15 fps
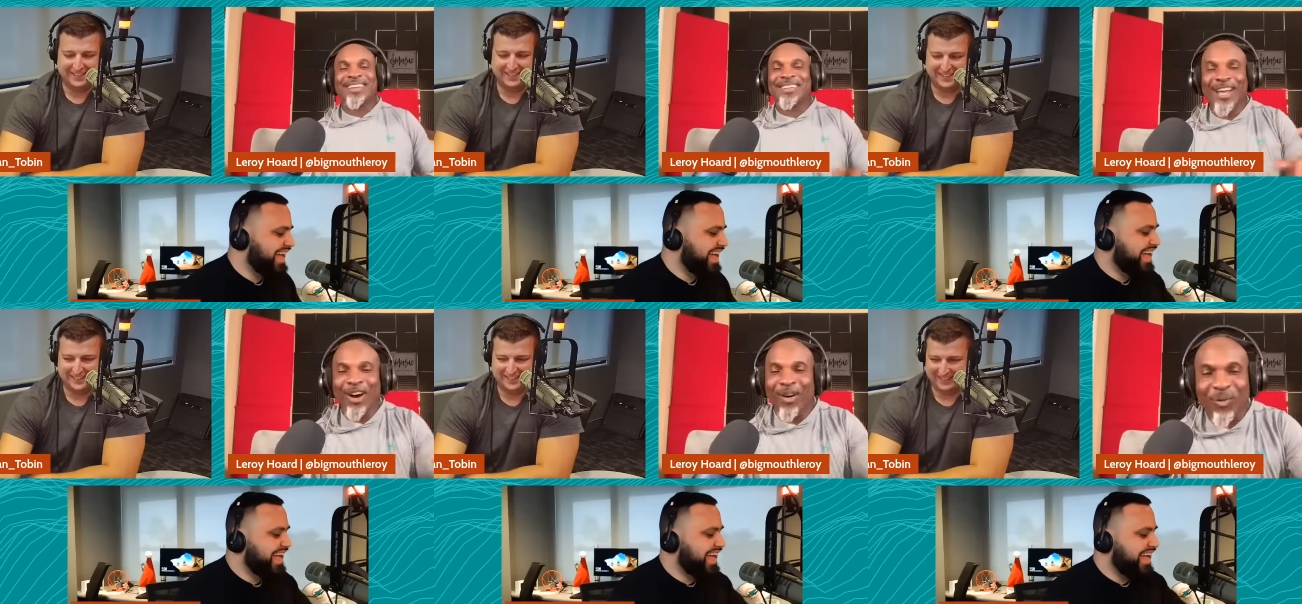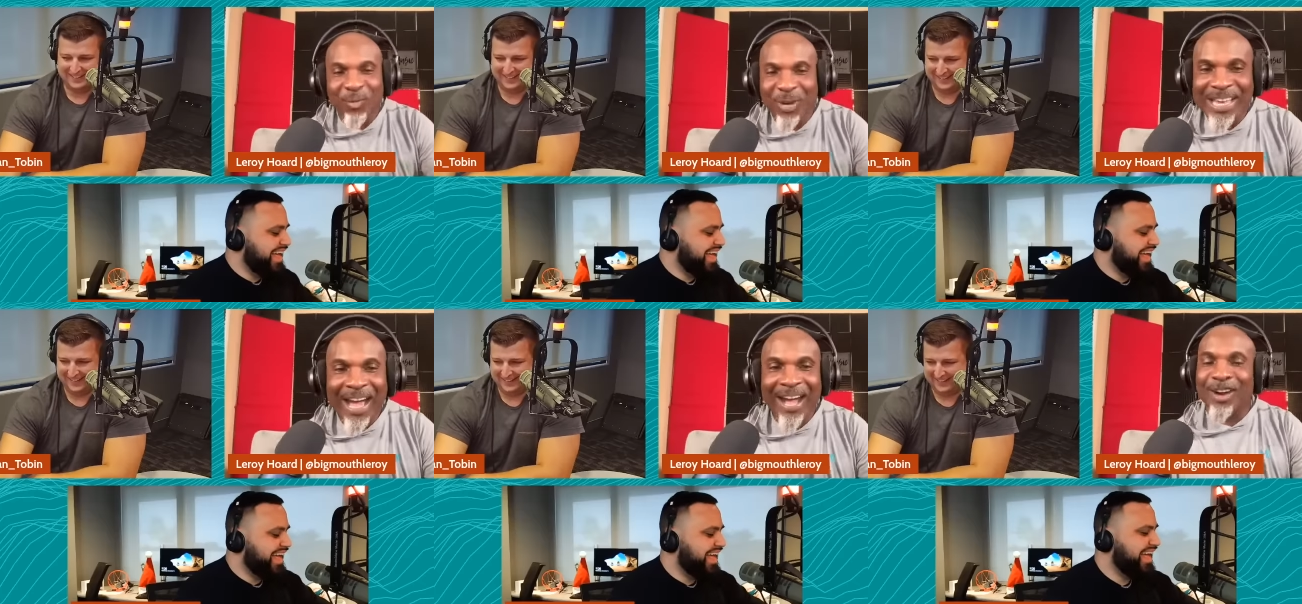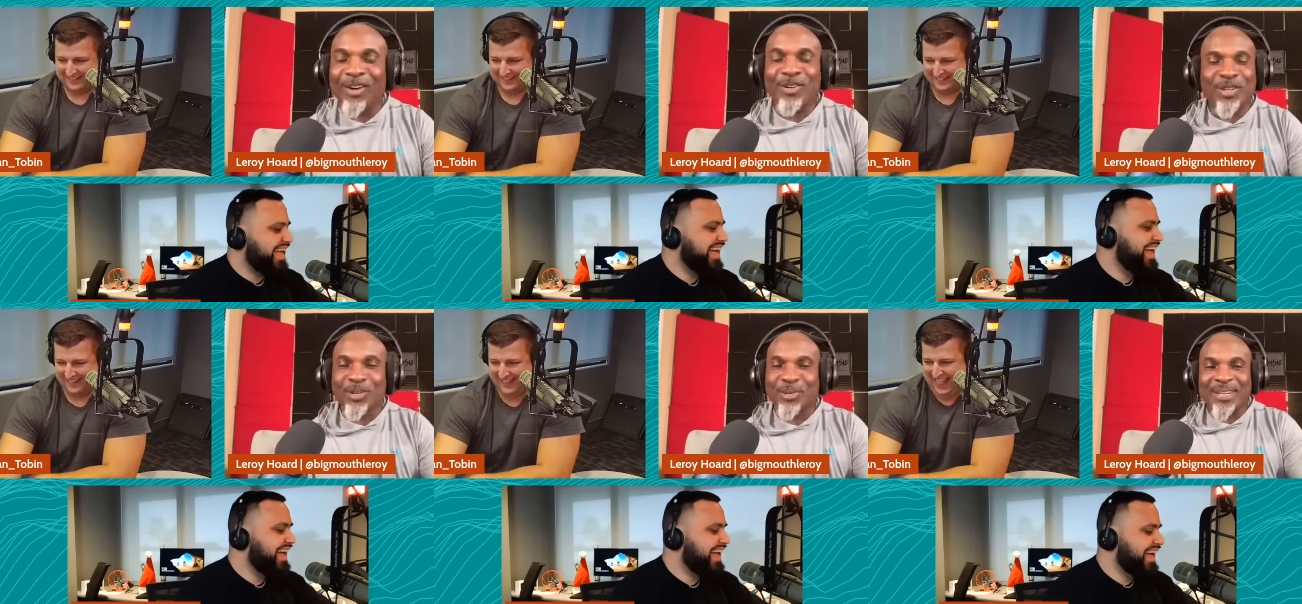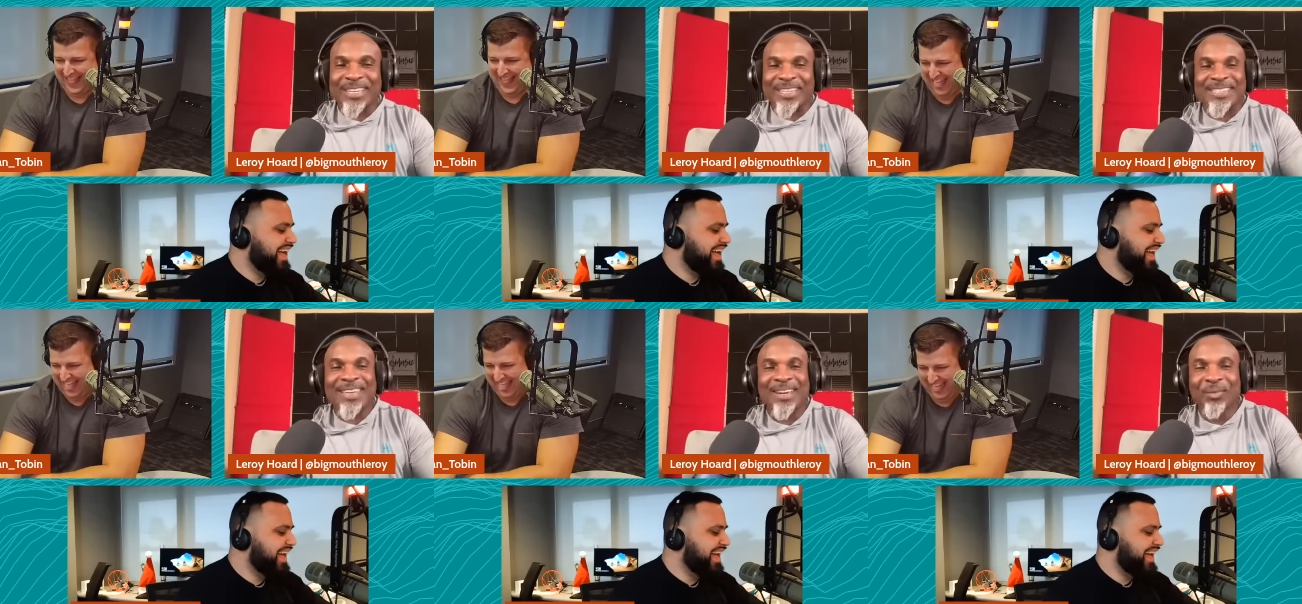Speaker 1: no, we're not gonna do this.
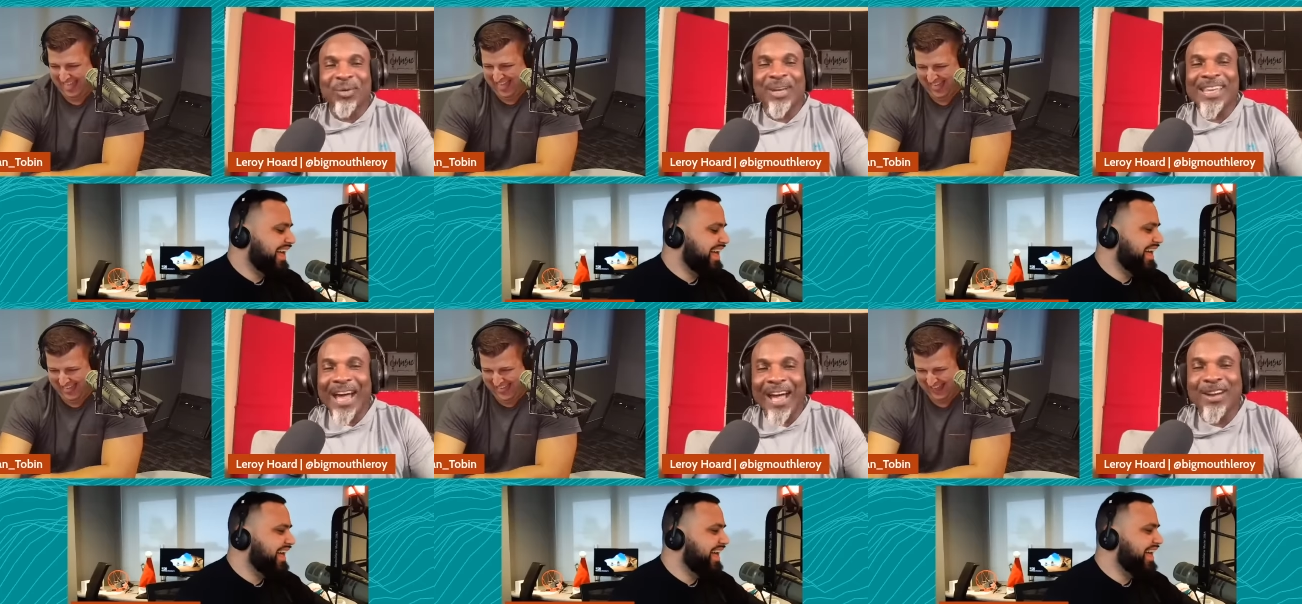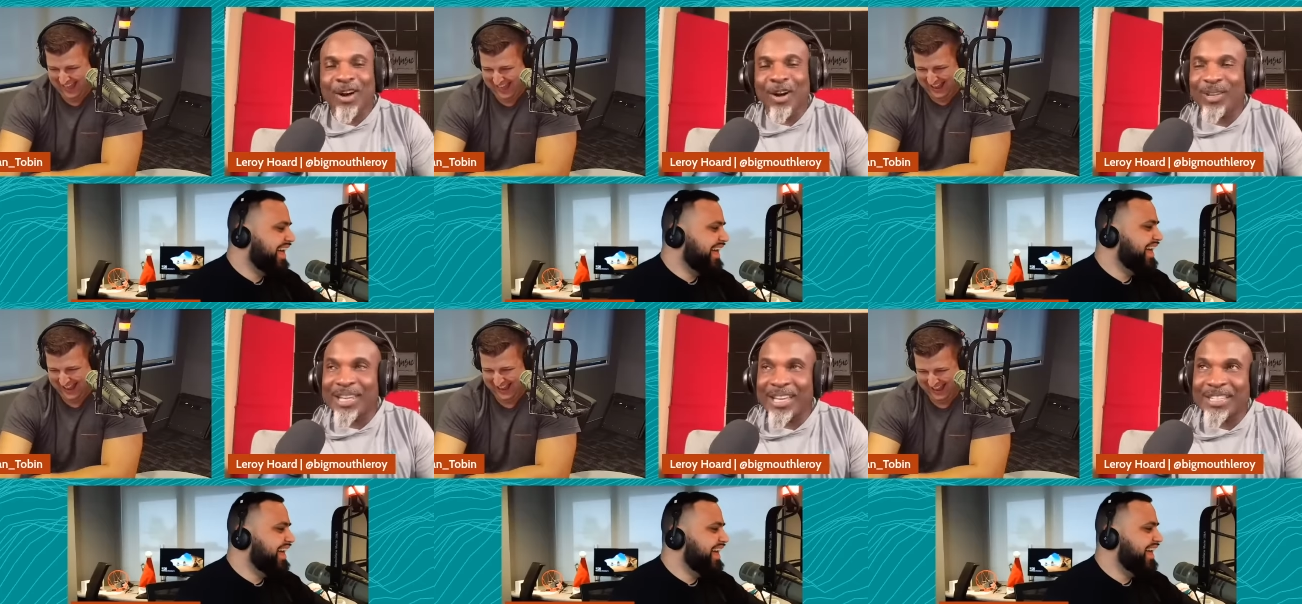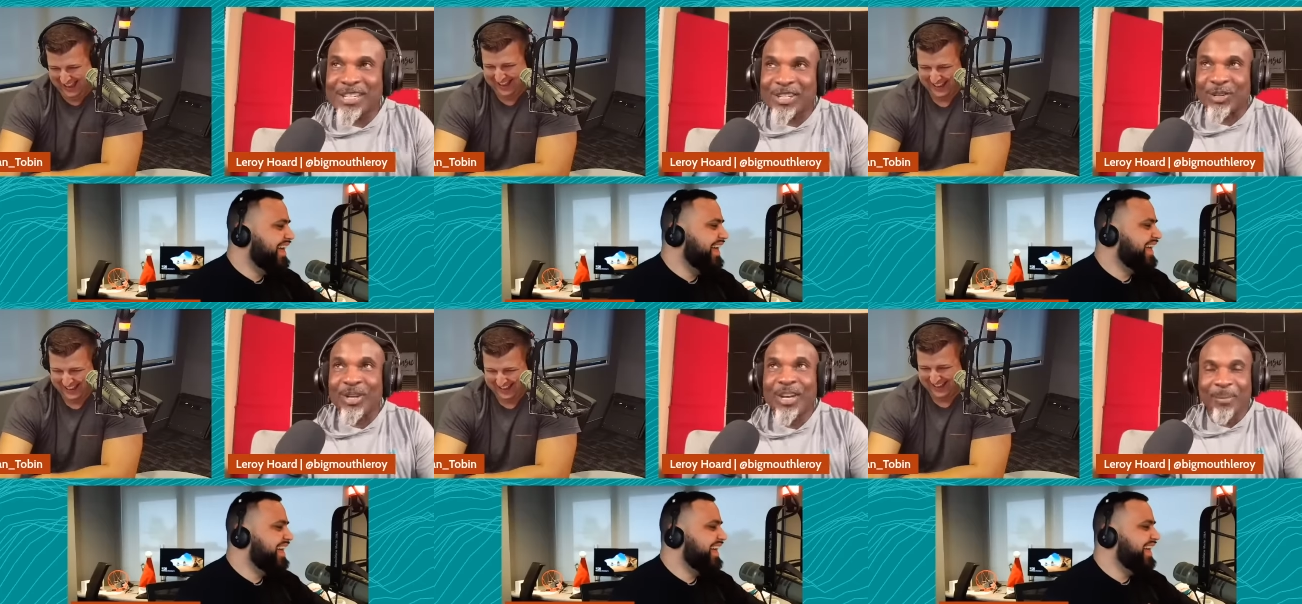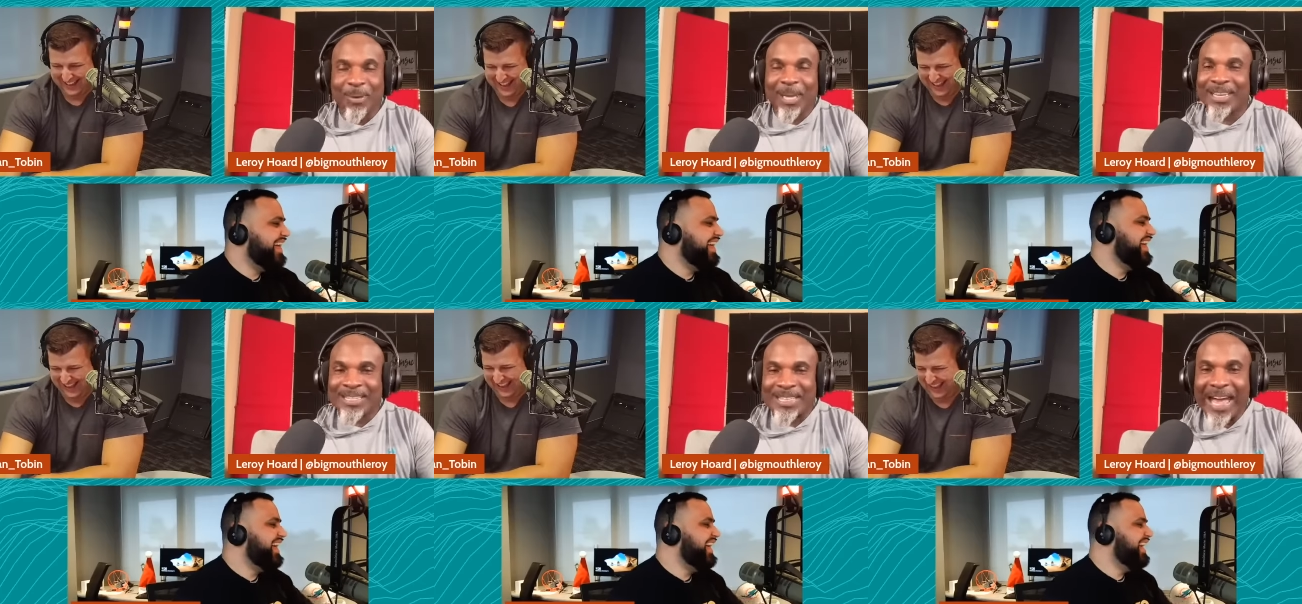We're not gonna let you
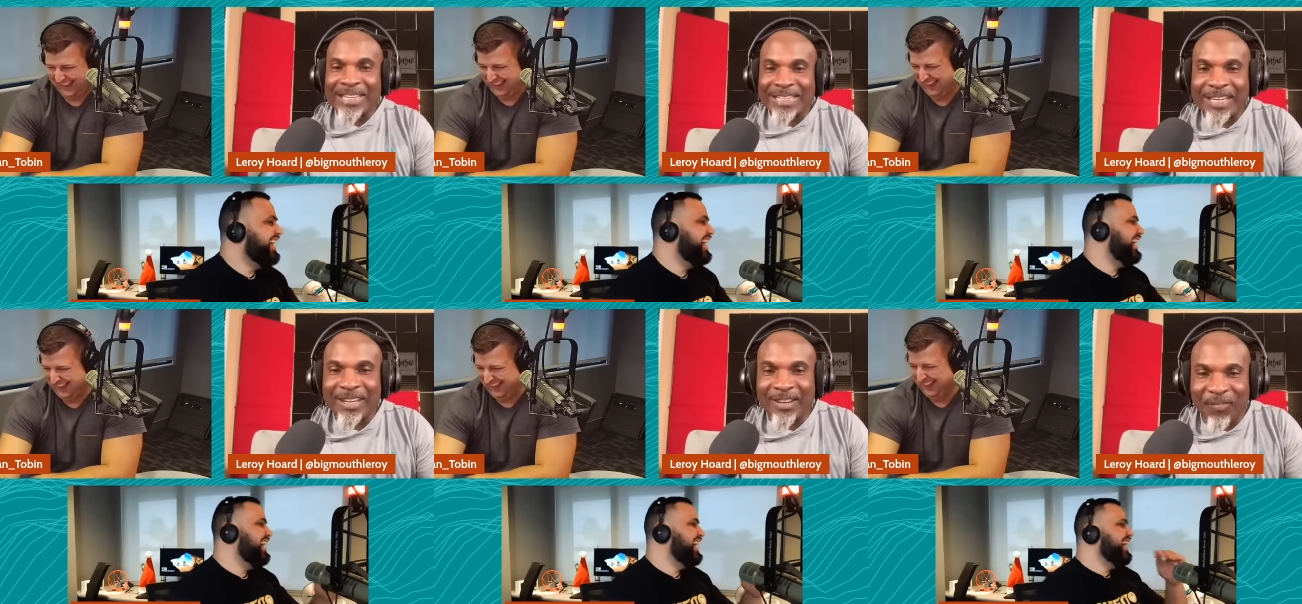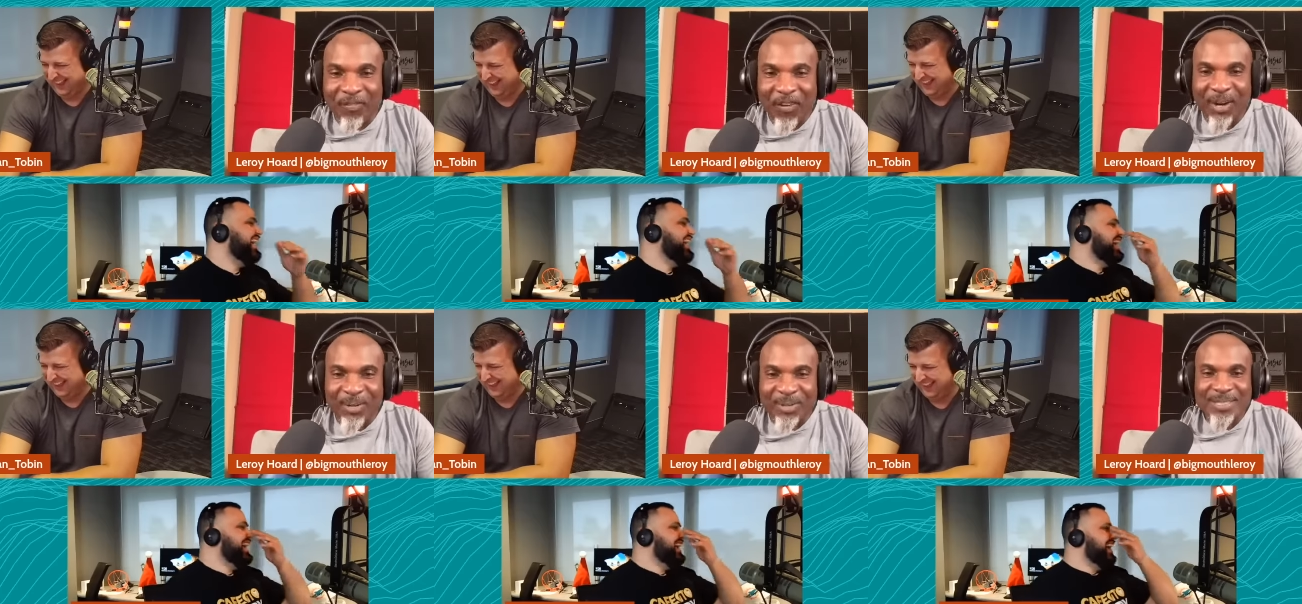because I did it first